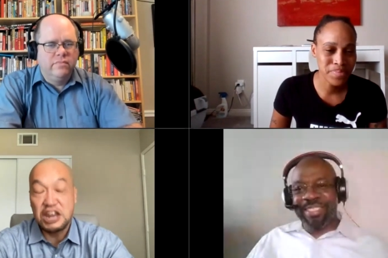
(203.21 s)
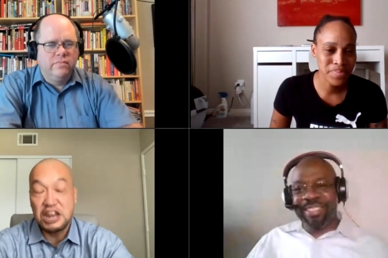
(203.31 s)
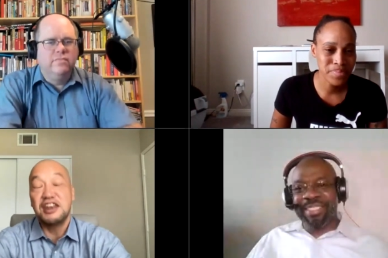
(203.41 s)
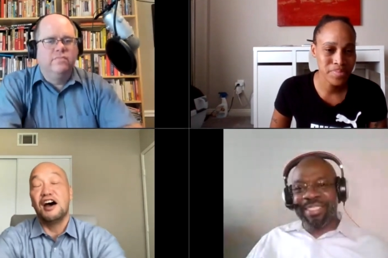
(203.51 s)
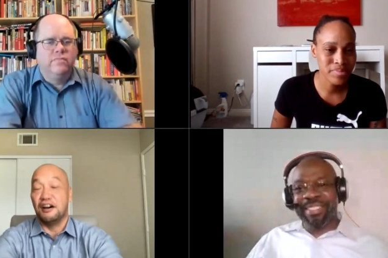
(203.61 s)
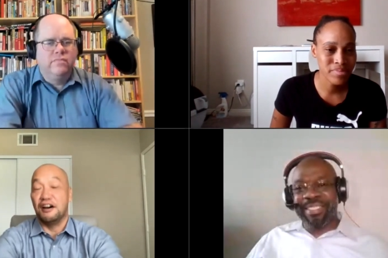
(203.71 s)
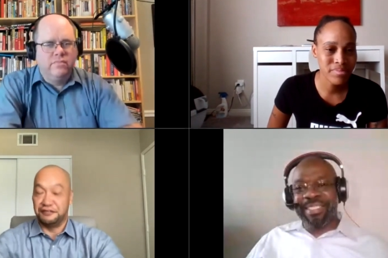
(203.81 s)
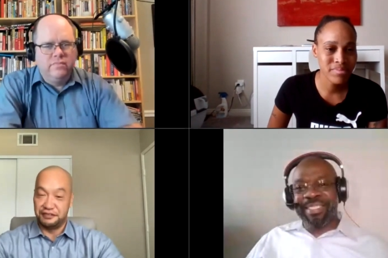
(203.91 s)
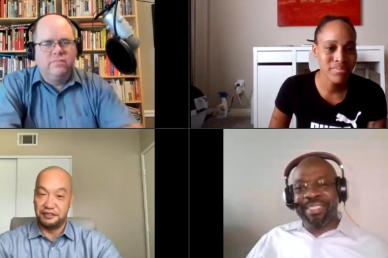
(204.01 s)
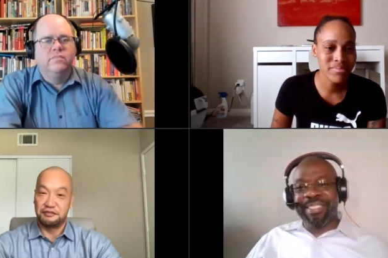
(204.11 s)

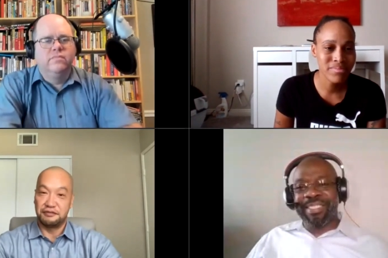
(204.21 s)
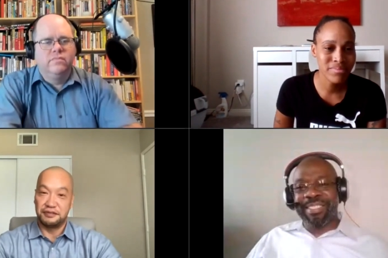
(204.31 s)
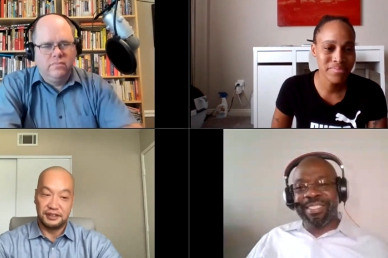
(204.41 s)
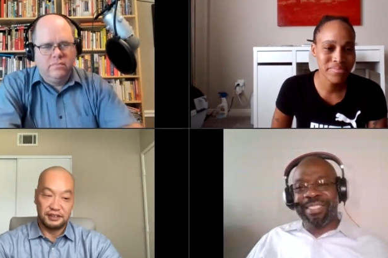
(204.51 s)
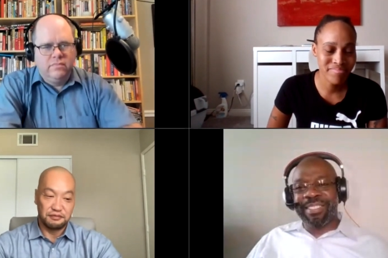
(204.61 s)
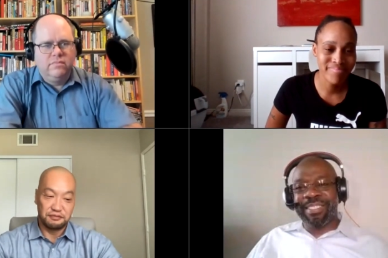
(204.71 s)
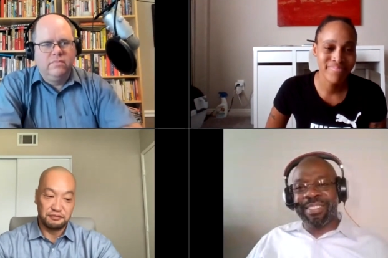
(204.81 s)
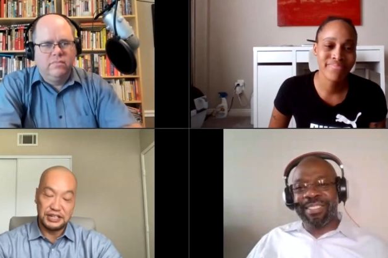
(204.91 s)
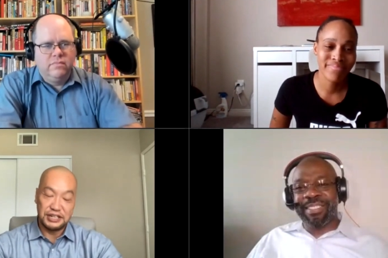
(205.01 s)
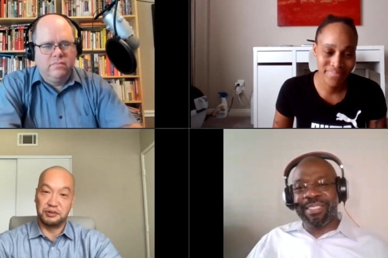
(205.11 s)
Speaker 1: enough
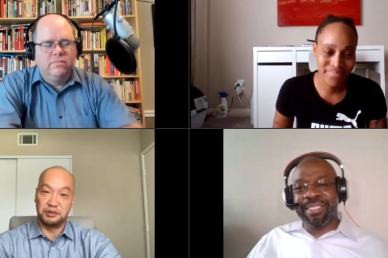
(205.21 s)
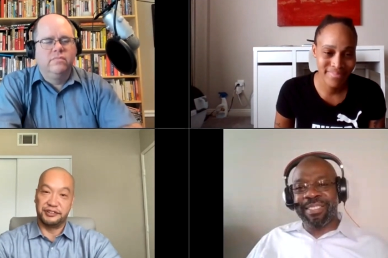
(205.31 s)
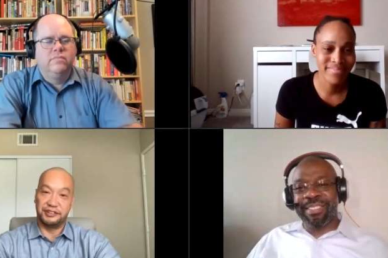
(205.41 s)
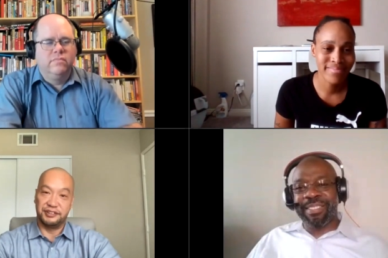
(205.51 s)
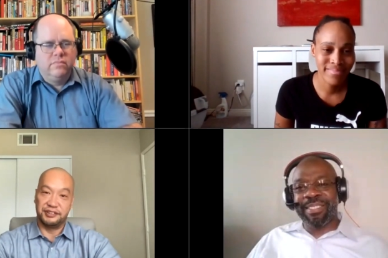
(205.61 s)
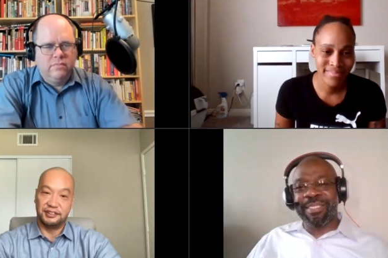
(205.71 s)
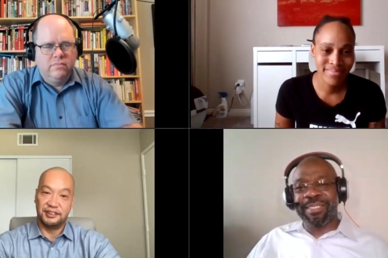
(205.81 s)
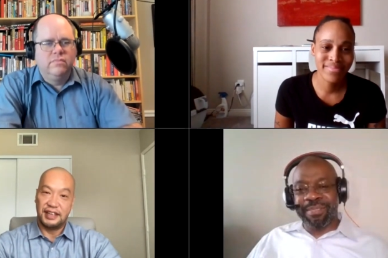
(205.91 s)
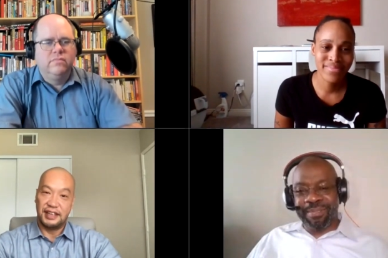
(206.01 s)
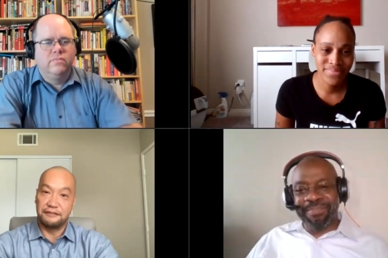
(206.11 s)
resources
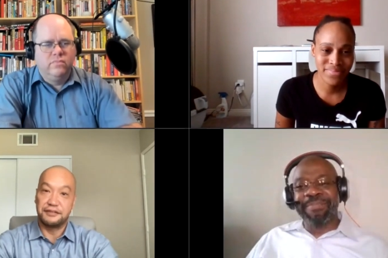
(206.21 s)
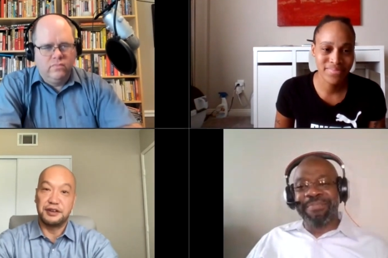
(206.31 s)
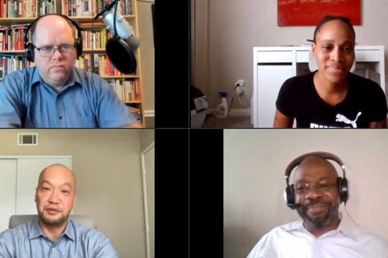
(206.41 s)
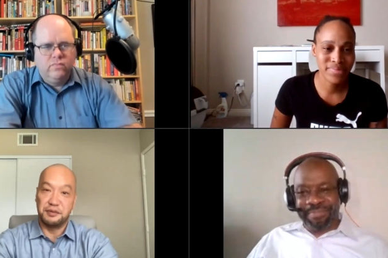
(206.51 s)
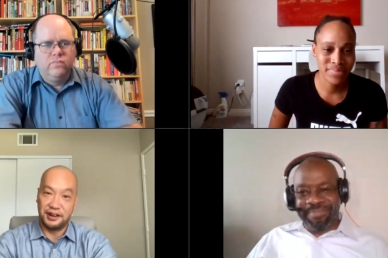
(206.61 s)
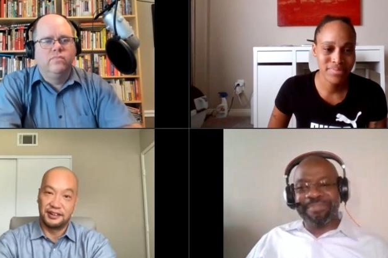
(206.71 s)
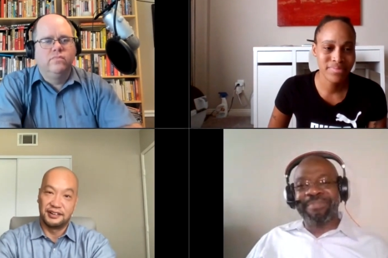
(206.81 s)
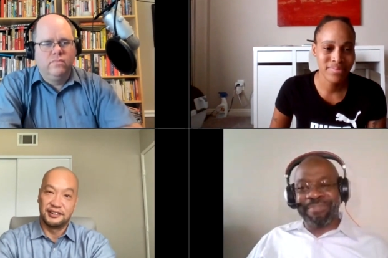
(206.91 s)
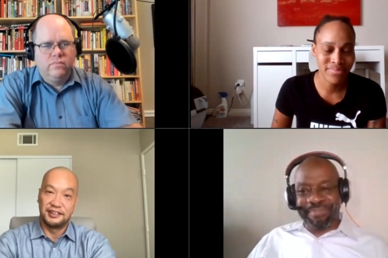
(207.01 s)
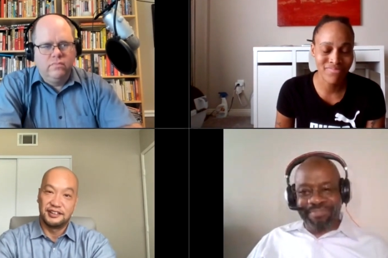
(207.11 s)
everywhere.
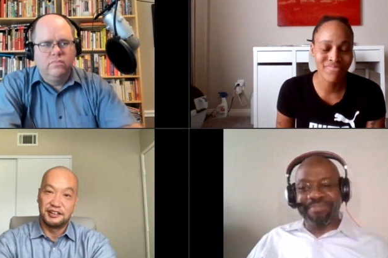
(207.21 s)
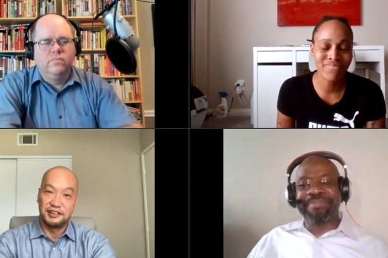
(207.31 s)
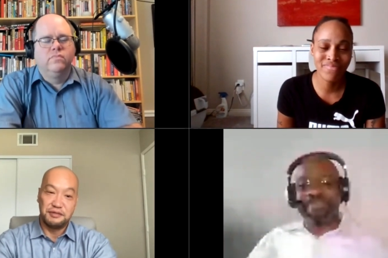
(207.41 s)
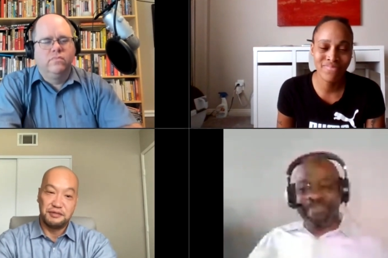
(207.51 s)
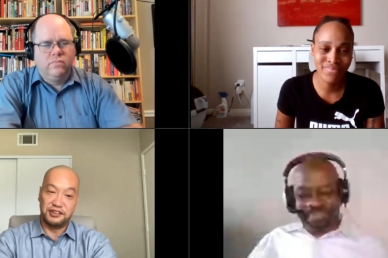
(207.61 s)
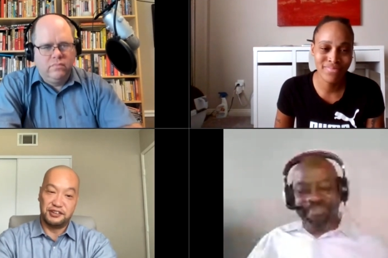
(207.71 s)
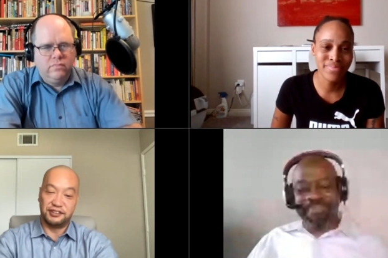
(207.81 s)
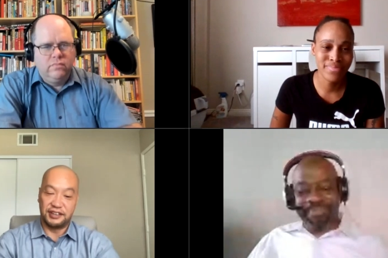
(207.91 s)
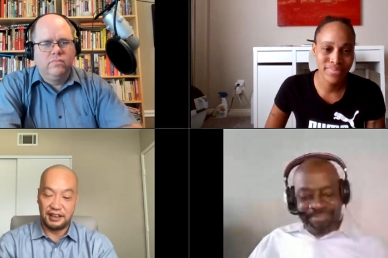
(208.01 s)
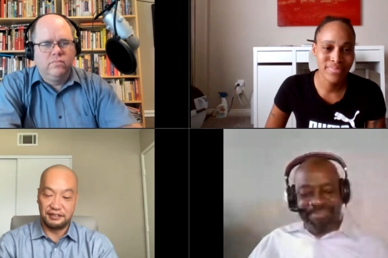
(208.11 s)
Mm-hmm. We
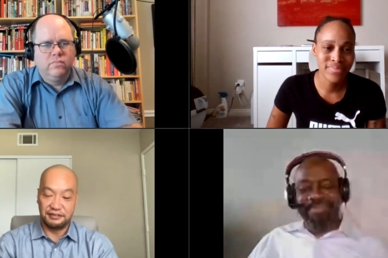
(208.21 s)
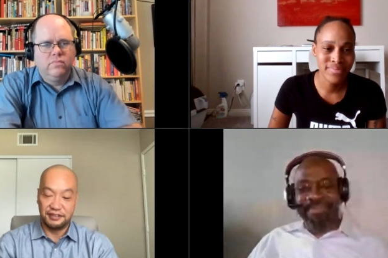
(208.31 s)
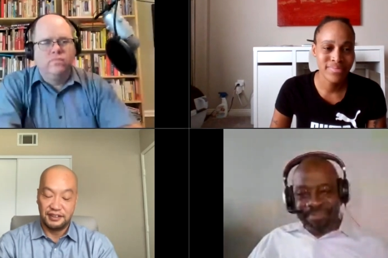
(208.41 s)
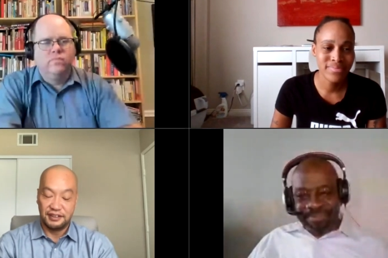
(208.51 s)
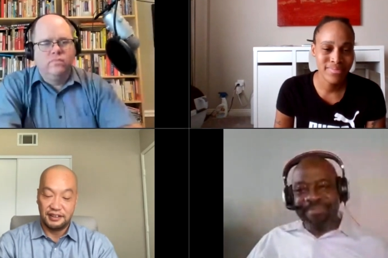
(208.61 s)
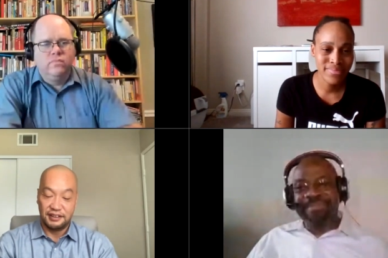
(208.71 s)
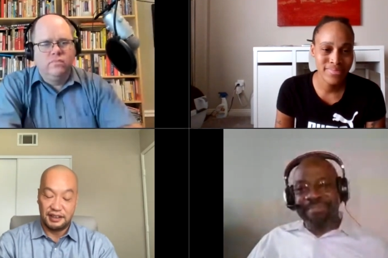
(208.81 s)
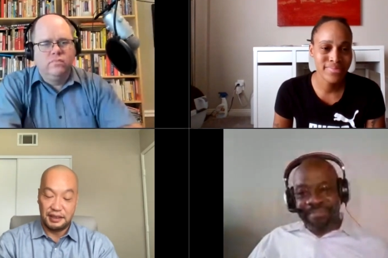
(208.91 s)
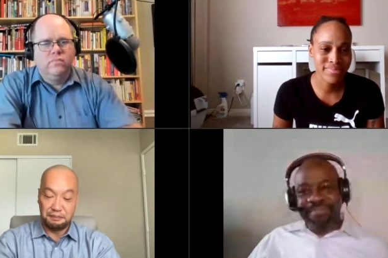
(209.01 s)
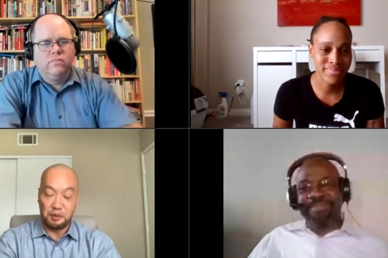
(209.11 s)
just have
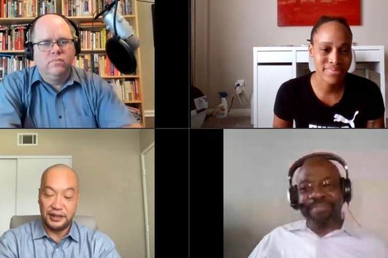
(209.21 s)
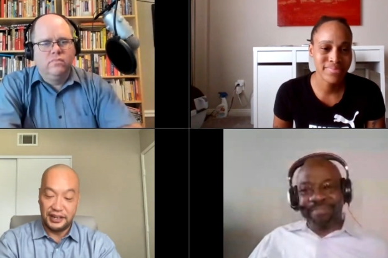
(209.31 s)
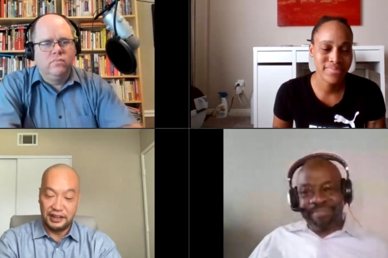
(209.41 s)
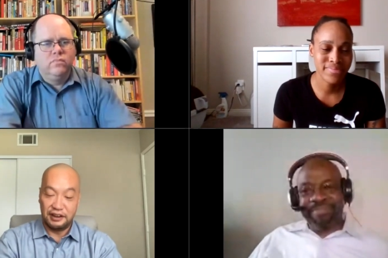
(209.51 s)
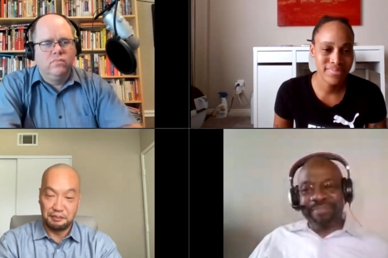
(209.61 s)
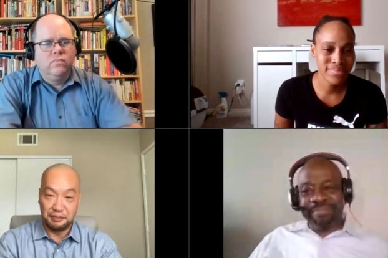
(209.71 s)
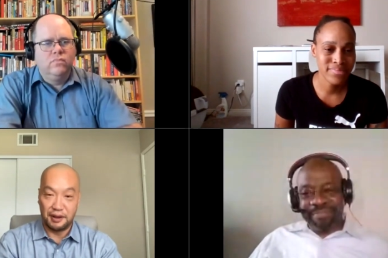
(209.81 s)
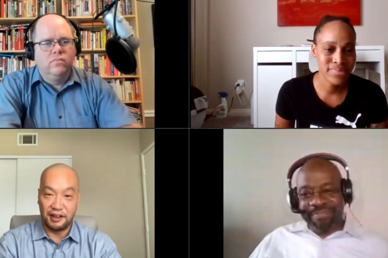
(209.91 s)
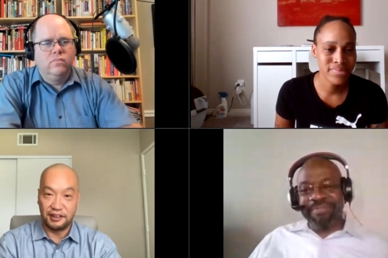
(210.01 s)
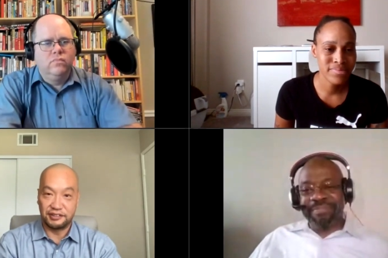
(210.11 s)
a pointy hair
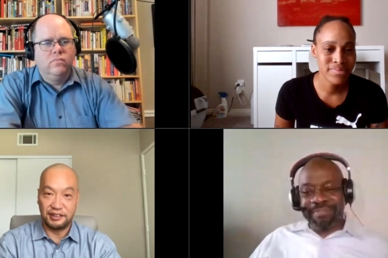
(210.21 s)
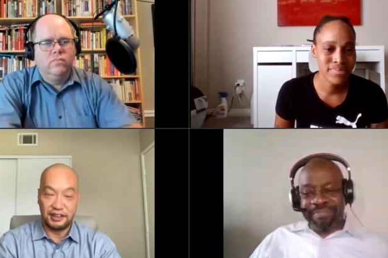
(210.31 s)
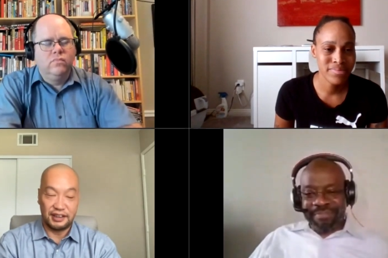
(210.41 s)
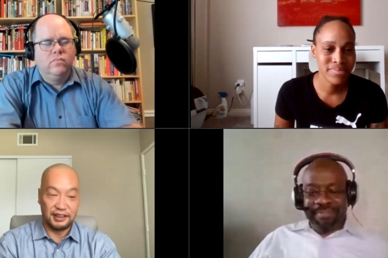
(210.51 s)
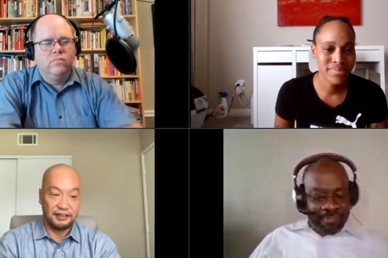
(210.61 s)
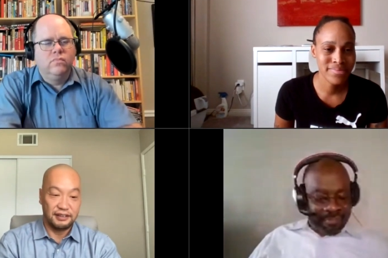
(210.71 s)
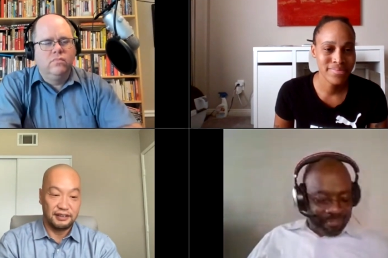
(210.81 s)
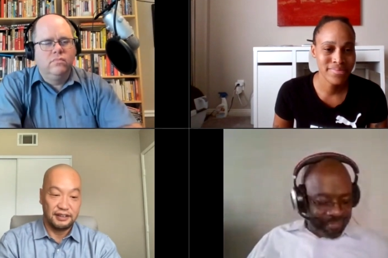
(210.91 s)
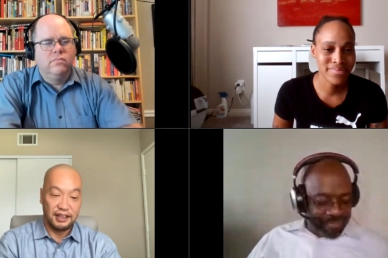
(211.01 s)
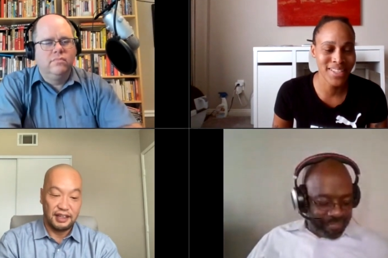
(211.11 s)
boss
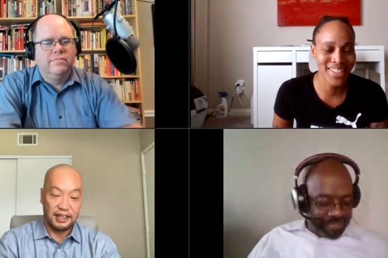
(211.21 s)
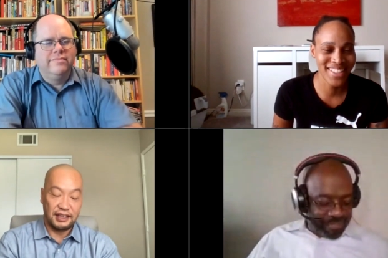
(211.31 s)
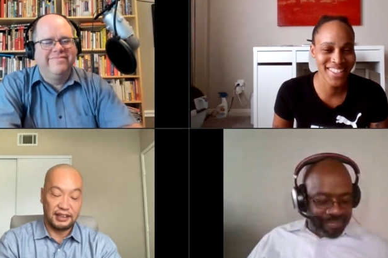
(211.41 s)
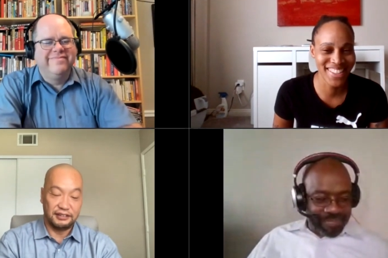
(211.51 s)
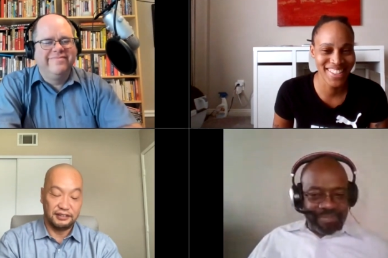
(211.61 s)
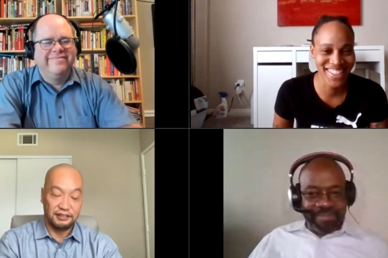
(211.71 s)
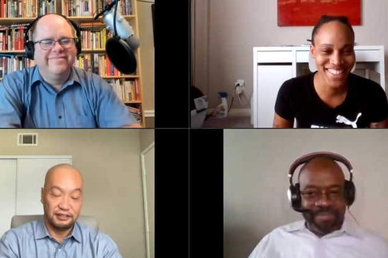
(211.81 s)
and